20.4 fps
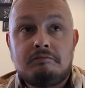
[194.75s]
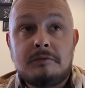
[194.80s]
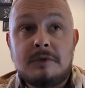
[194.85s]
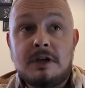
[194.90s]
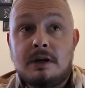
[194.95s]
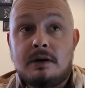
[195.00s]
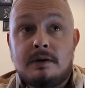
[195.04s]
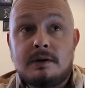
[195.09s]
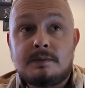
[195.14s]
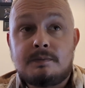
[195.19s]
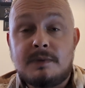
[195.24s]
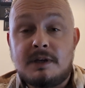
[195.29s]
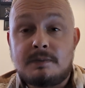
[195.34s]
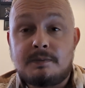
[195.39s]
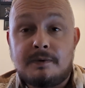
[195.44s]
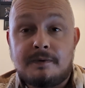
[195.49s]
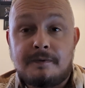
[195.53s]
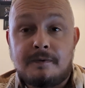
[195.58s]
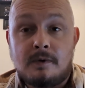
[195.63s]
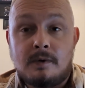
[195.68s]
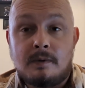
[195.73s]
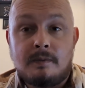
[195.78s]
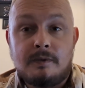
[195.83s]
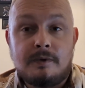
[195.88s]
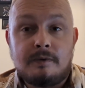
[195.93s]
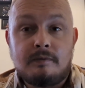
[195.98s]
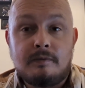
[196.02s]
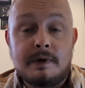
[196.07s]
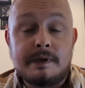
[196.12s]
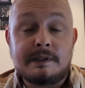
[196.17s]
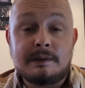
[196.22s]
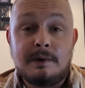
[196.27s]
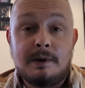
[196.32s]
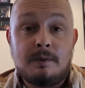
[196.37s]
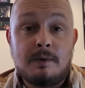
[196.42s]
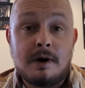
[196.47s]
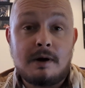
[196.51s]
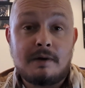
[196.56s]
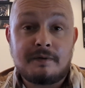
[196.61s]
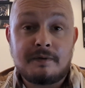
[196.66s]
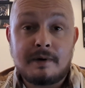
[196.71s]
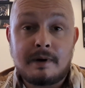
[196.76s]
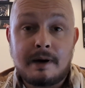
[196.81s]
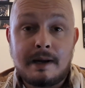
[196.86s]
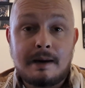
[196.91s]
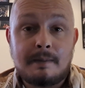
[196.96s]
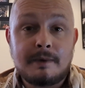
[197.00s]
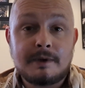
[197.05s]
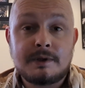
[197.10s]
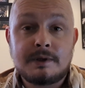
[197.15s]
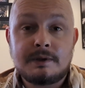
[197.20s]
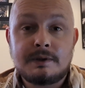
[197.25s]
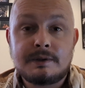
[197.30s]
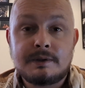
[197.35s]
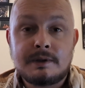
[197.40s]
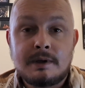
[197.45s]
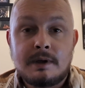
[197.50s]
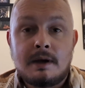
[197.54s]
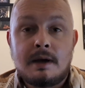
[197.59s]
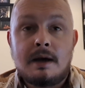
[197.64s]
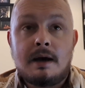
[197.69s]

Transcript: he's performed reasonably well throughout the amateurs.